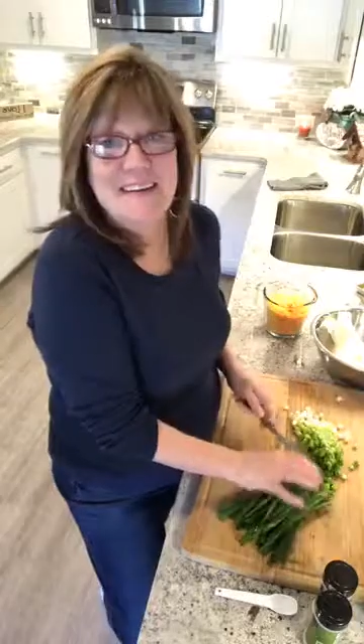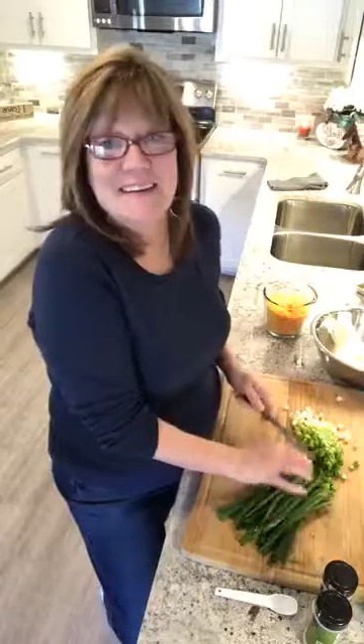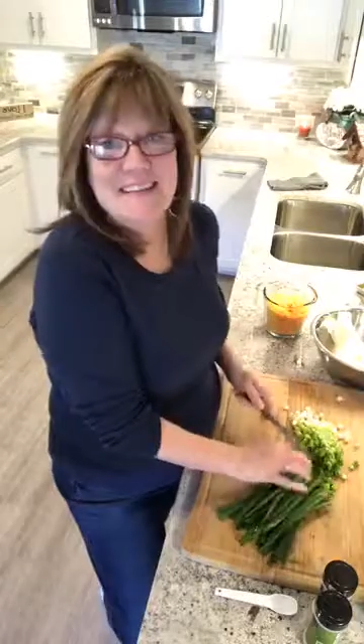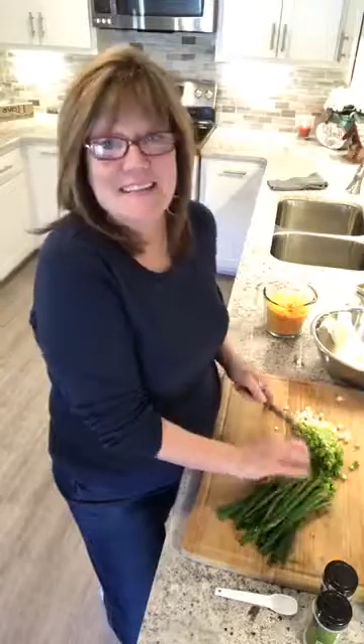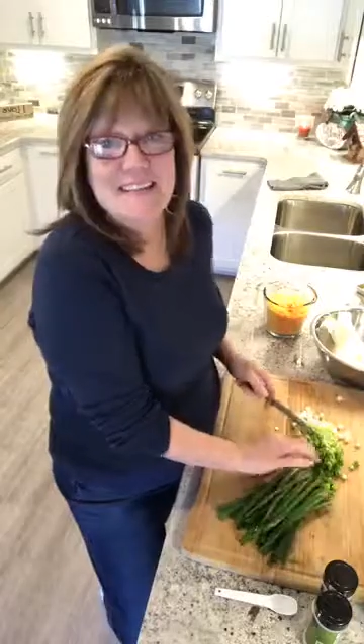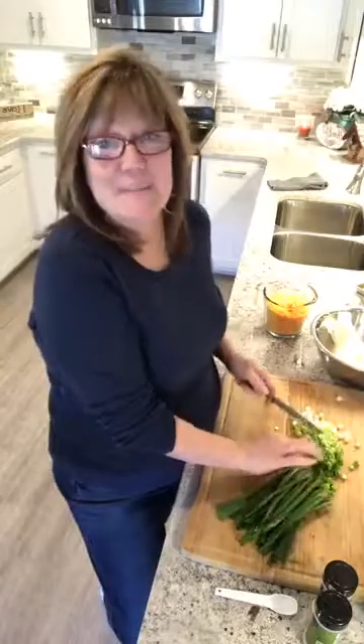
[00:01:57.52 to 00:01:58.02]
it
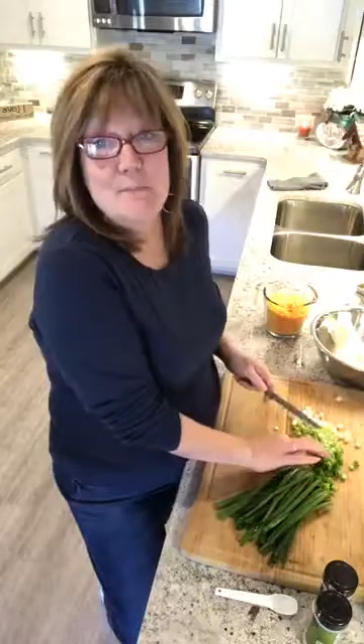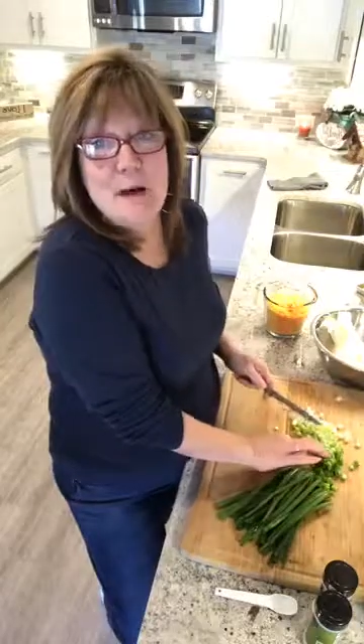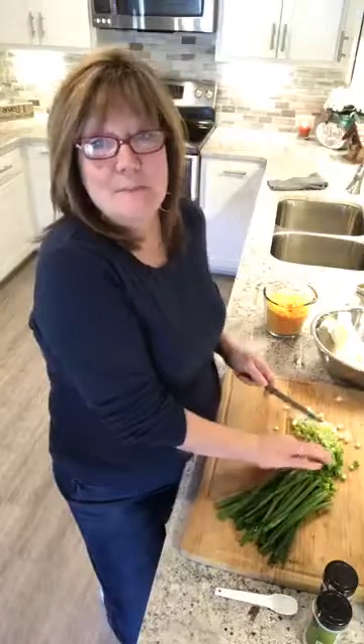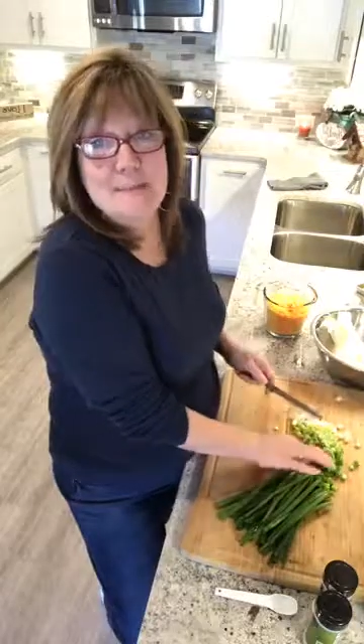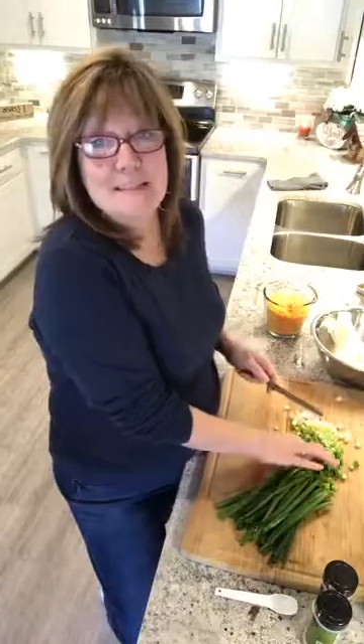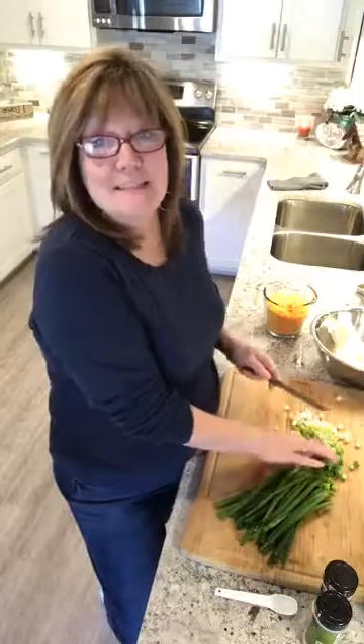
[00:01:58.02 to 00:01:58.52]
is. It's
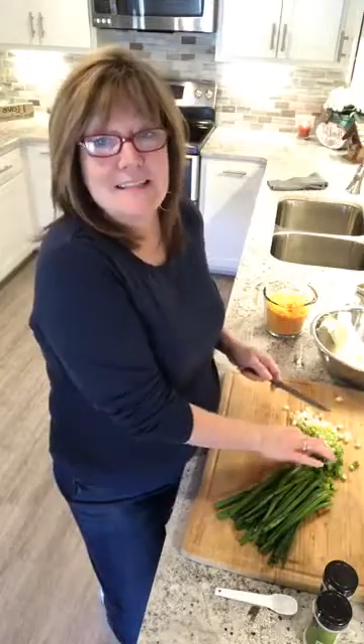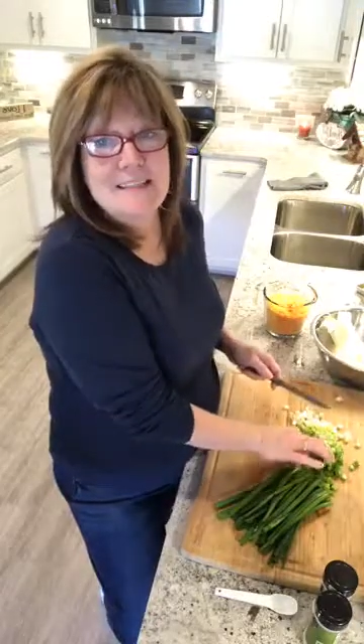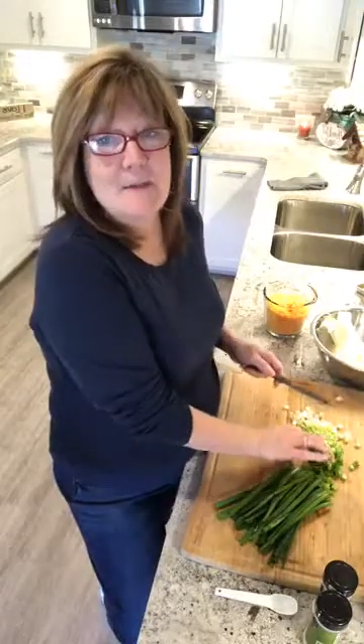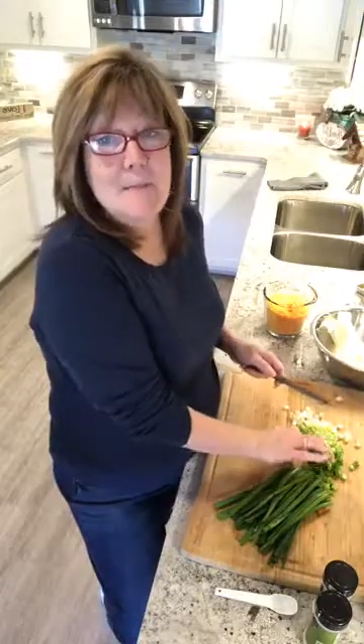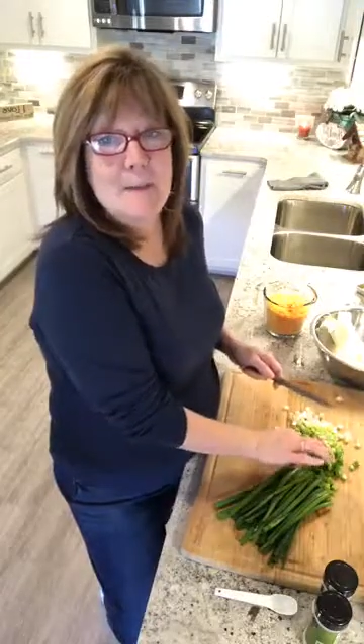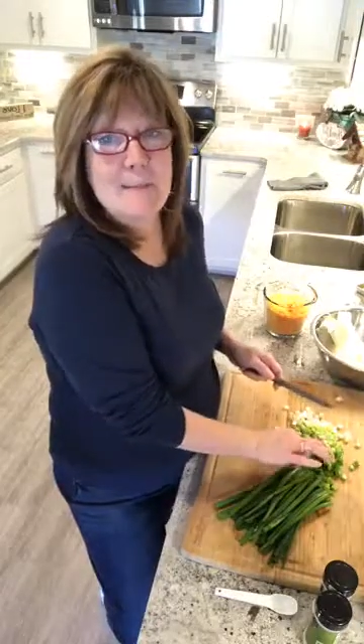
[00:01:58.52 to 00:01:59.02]
mama's.
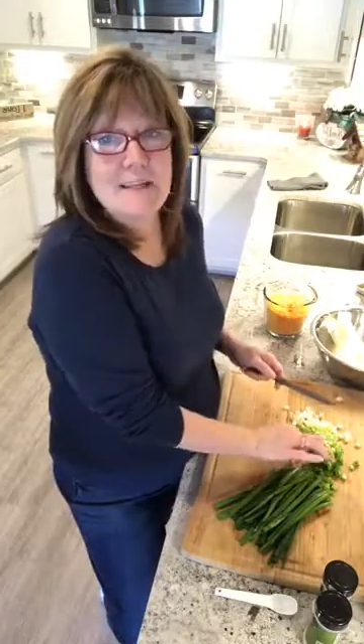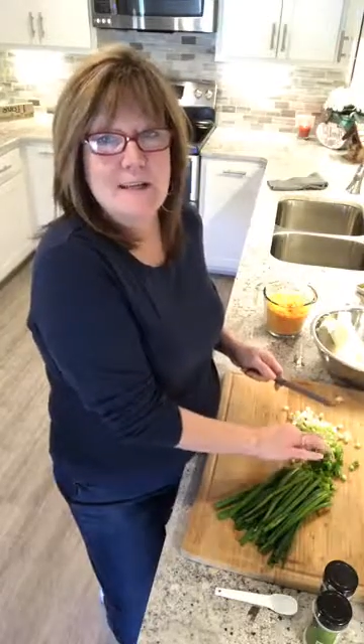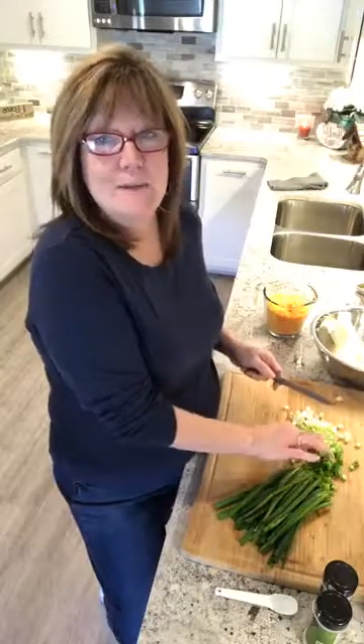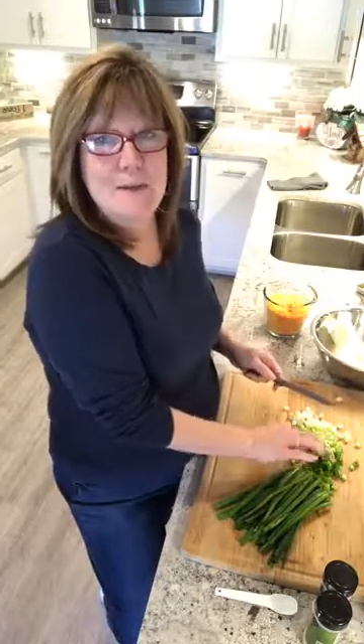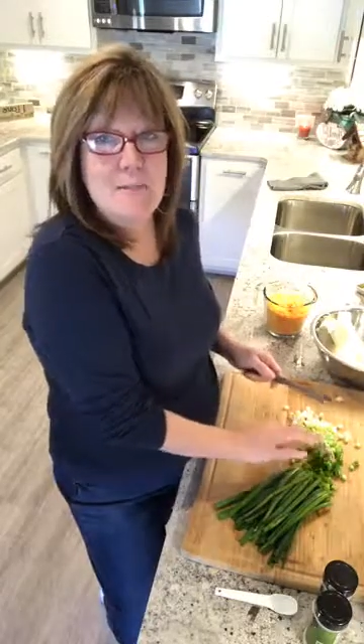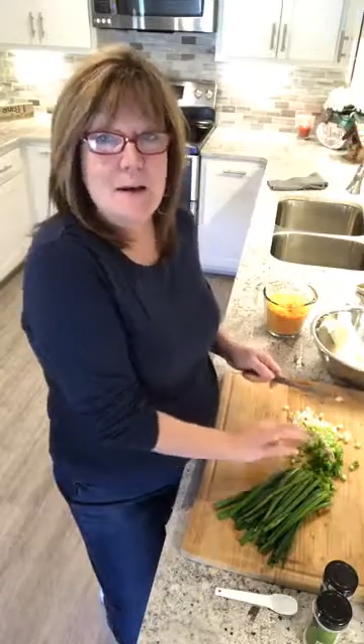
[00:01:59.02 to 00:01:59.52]
So mama
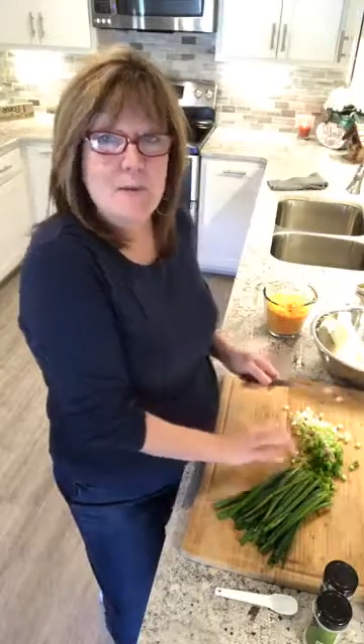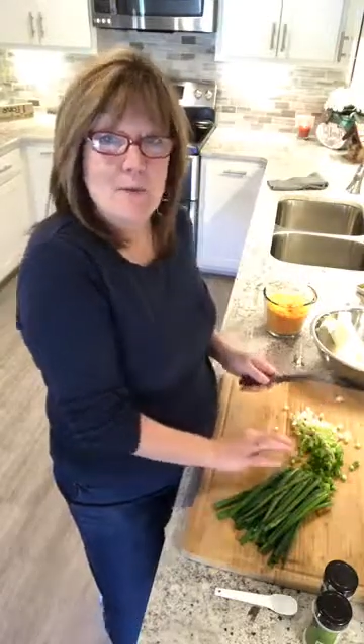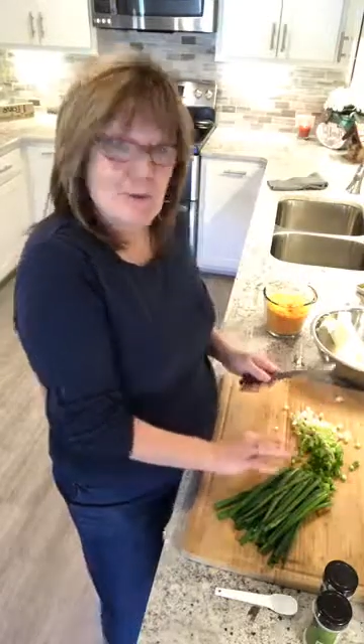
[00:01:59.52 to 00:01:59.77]
do what mama